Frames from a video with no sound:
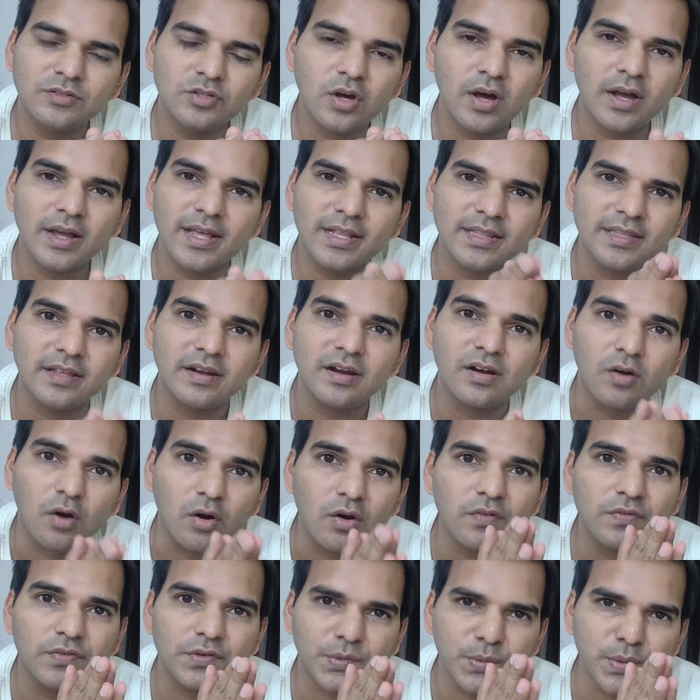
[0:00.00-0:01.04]
so again, there are a
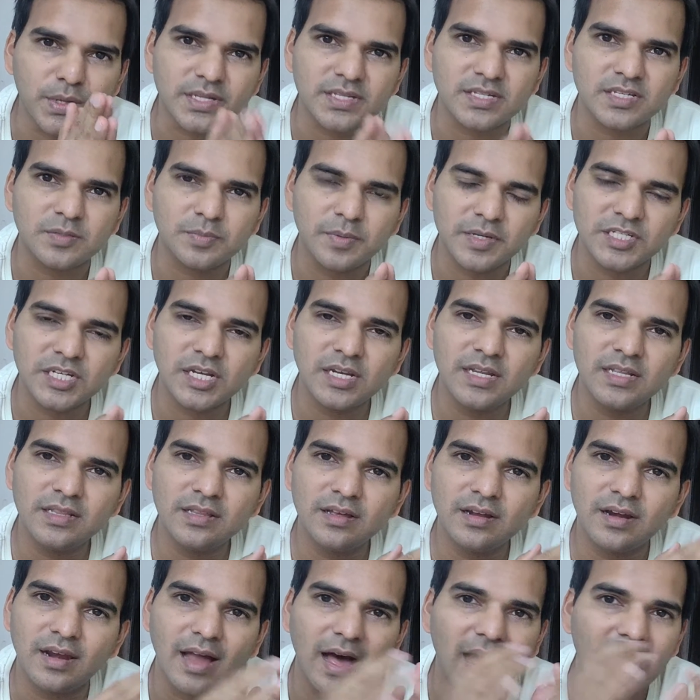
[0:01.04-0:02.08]
lot of twists,
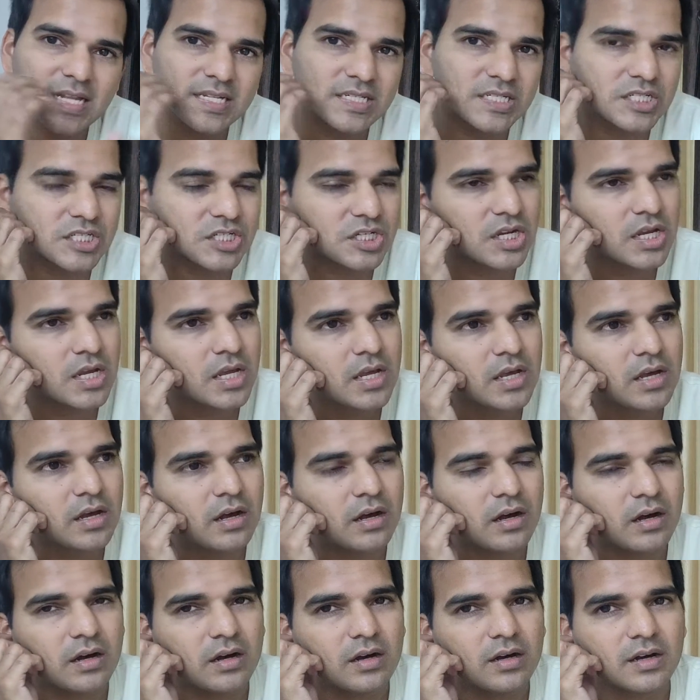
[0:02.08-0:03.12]
especially the last
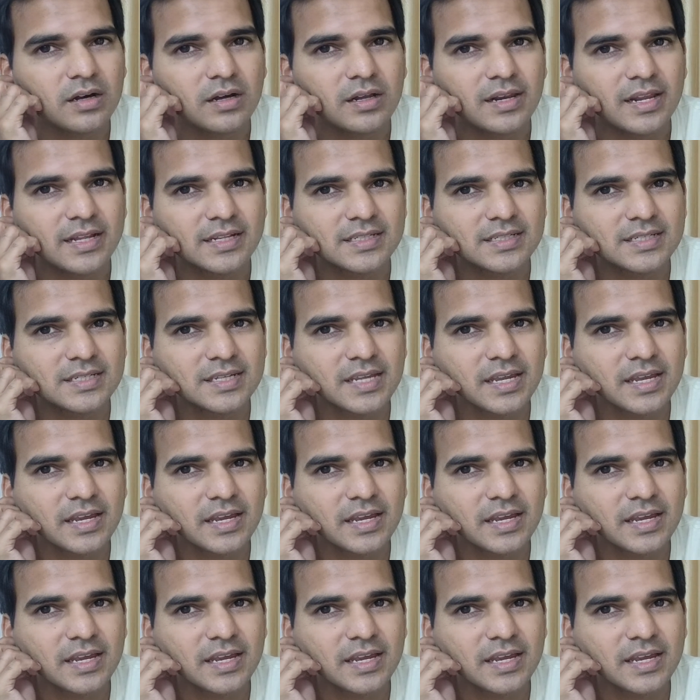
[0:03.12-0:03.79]
let's